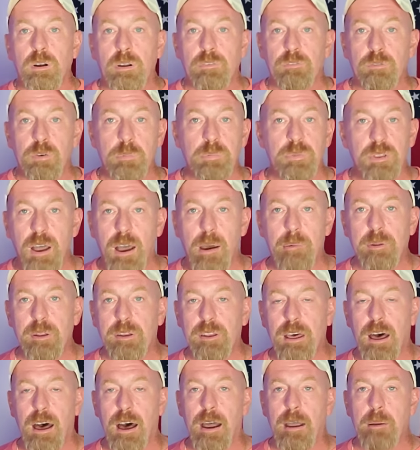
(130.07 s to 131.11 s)
from time to
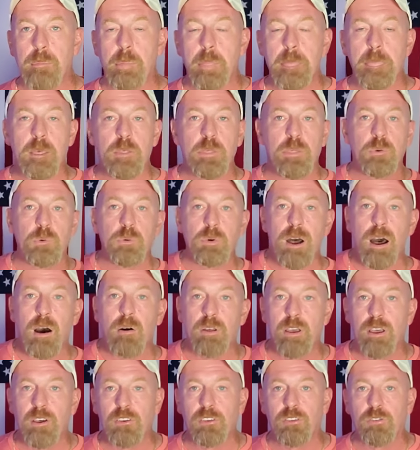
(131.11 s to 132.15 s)
time
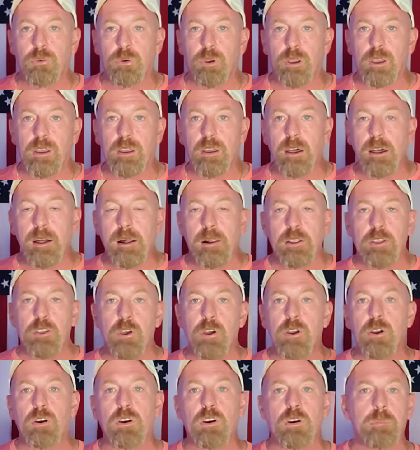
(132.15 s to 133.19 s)
throughout history. You
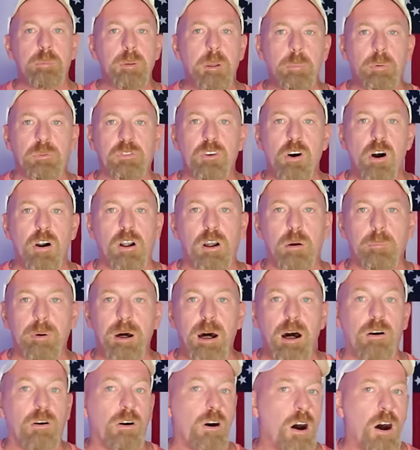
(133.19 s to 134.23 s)
hear people talk
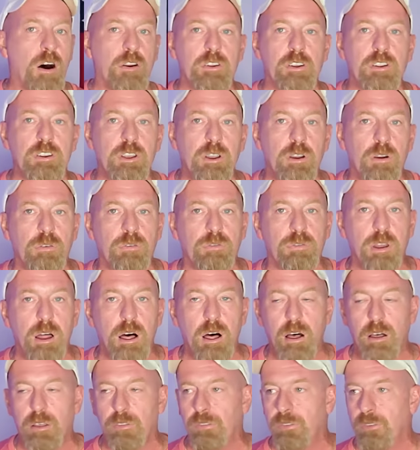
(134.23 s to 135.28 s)
about 100 year
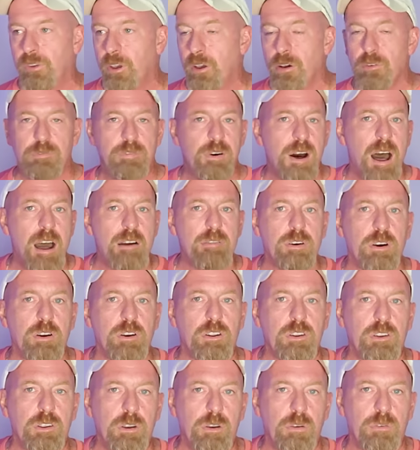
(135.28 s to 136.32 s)
floods,
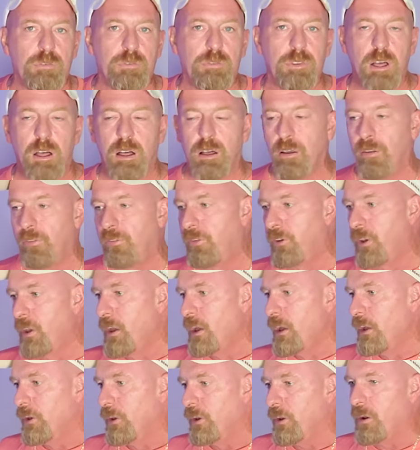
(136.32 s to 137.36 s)
500 year floods.
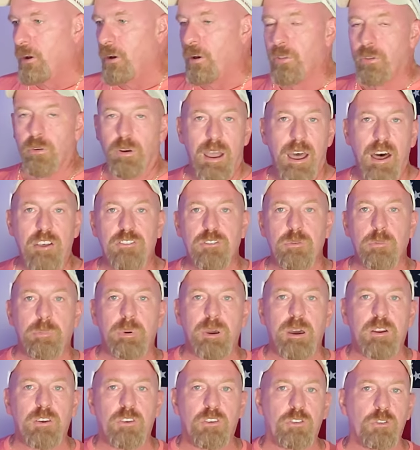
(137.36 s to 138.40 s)
You know, there hasn't
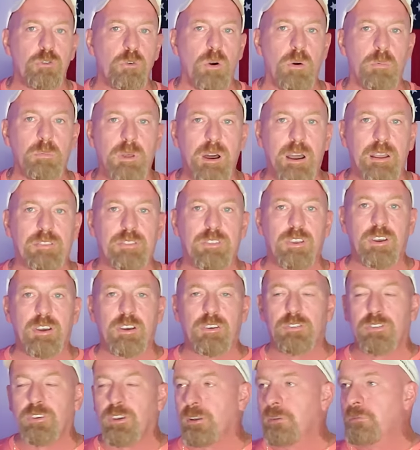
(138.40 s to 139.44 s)
been a storm like
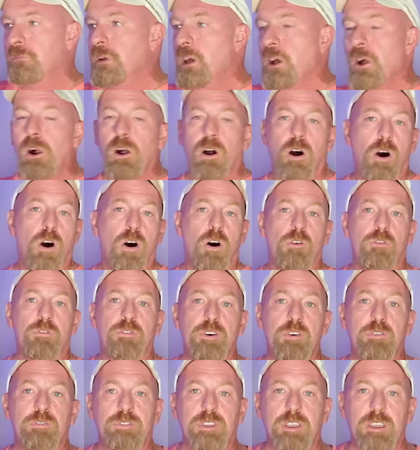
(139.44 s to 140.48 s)
this in all oh,
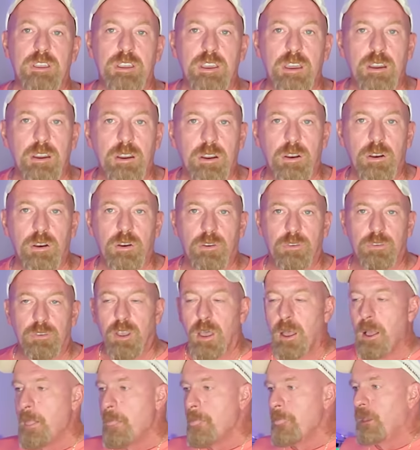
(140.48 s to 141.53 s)
50 years.
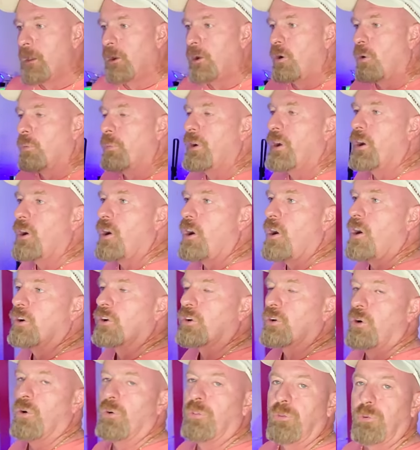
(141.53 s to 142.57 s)
You know, we all
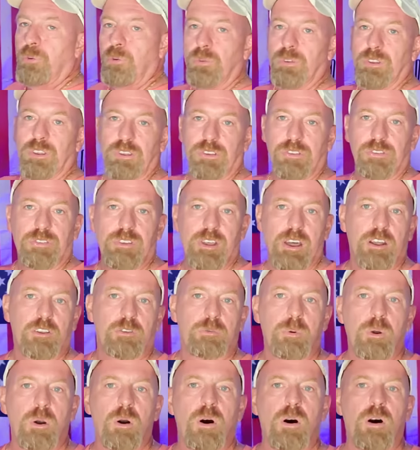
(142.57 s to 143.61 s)
go through these things.
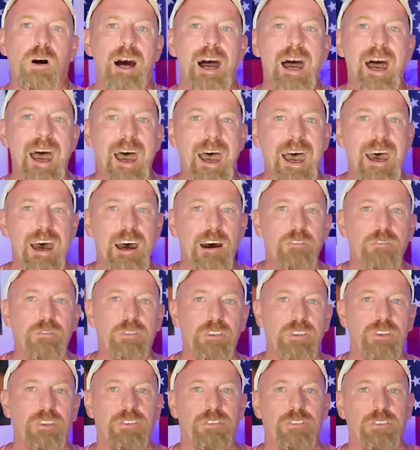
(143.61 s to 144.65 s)
We all have
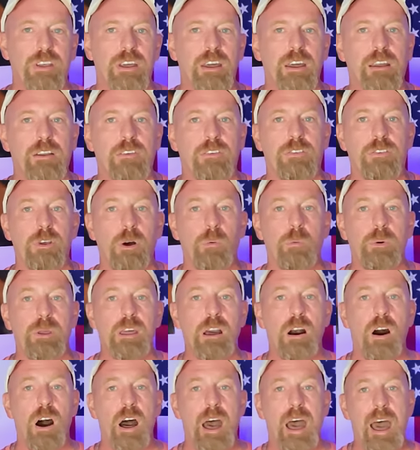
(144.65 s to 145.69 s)
these things that
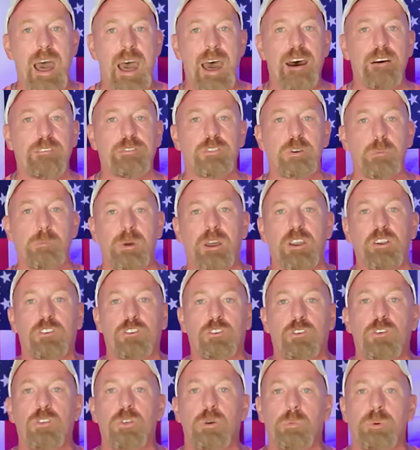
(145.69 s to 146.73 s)
we have to make
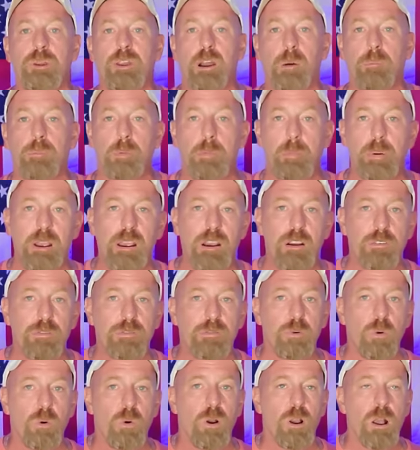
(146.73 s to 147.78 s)
sure that we are prepared
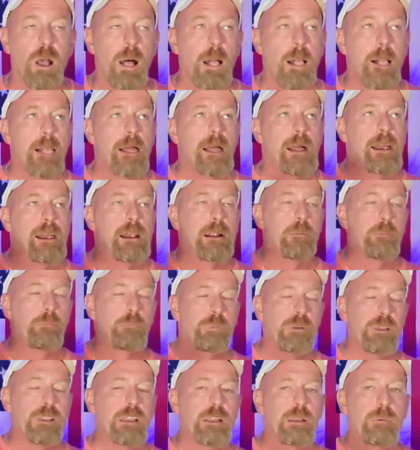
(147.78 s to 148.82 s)
for. And
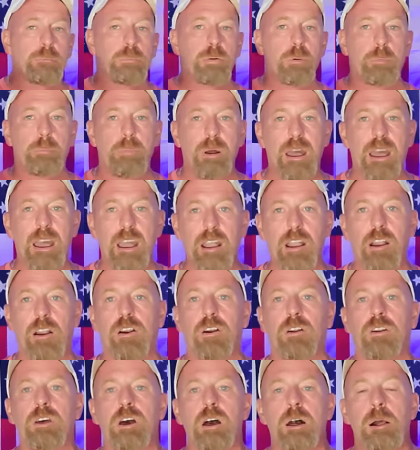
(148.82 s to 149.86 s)
being
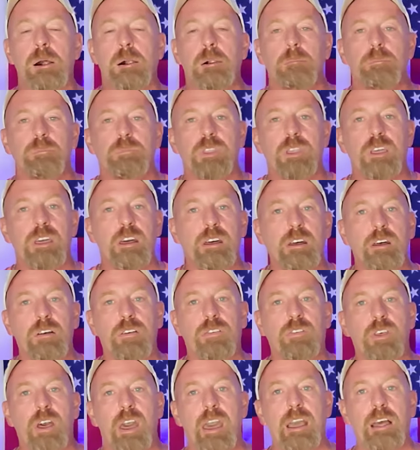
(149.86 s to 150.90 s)
prepared
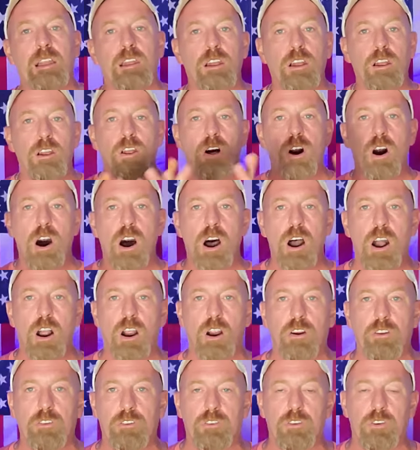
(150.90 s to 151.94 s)
is a
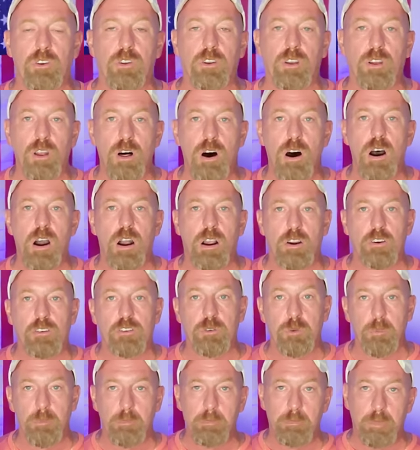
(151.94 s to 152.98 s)
large,
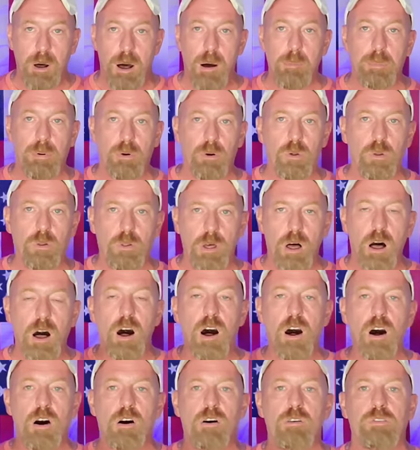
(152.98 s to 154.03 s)
large bubble
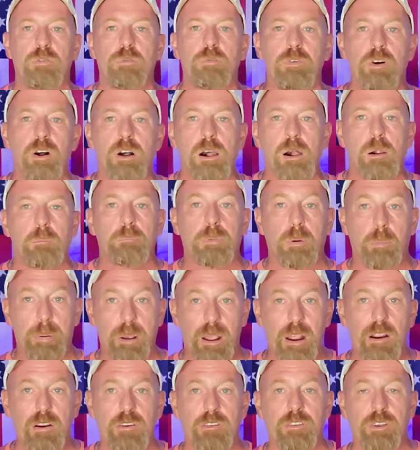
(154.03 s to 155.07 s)
of
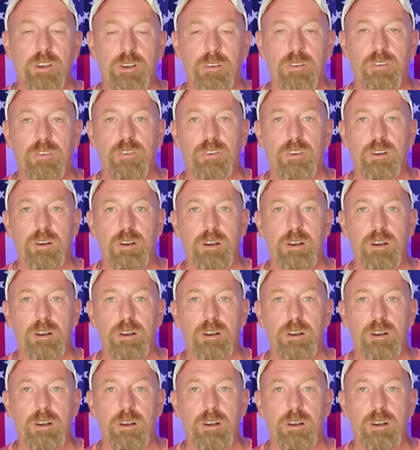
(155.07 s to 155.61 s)
preparedness.